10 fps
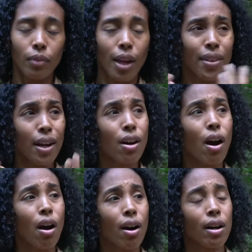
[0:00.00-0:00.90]
There
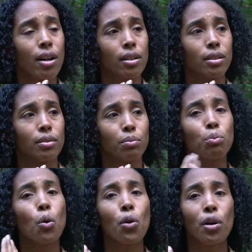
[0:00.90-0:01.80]
are
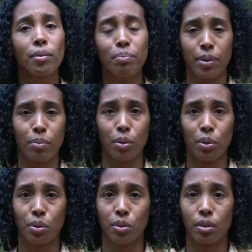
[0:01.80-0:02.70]
more
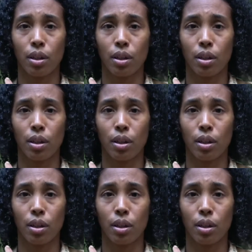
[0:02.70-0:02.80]
people,